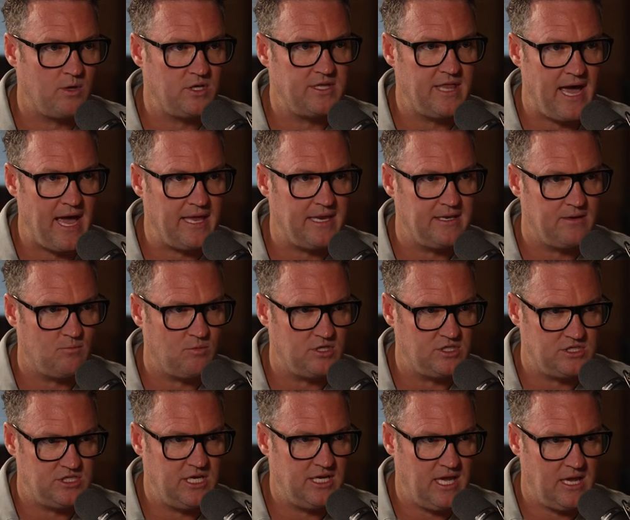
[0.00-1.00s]

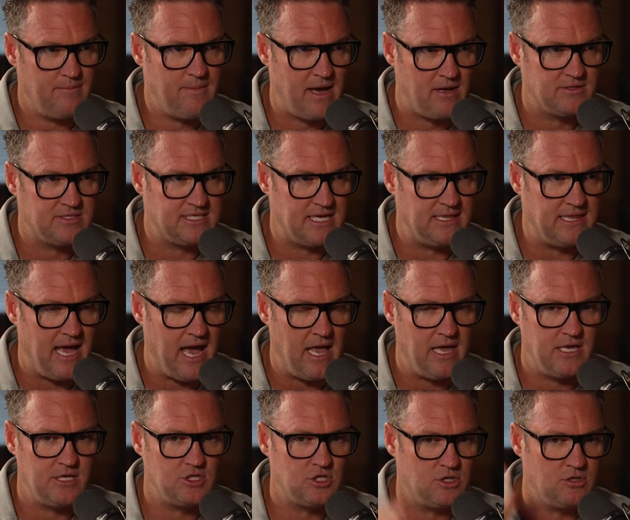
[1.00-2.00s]
When she came out and said that,
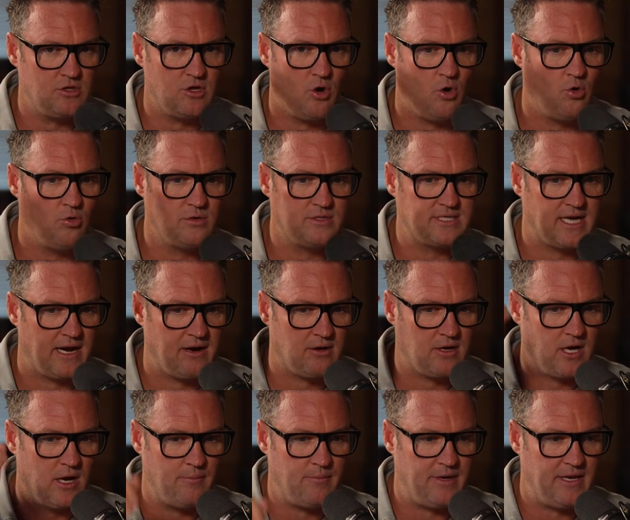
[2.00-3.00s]
the whole entire
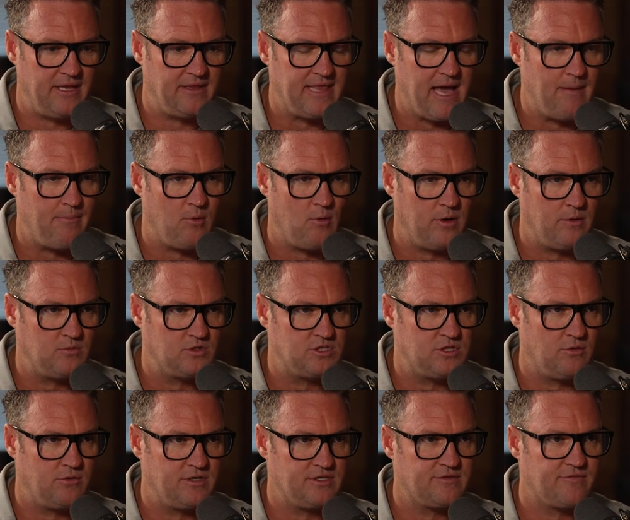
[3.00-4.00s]
company at that point was
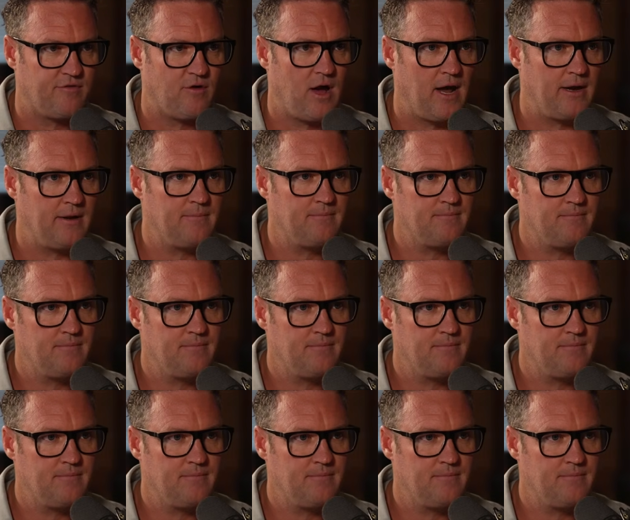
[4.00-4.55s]
known as a fraud.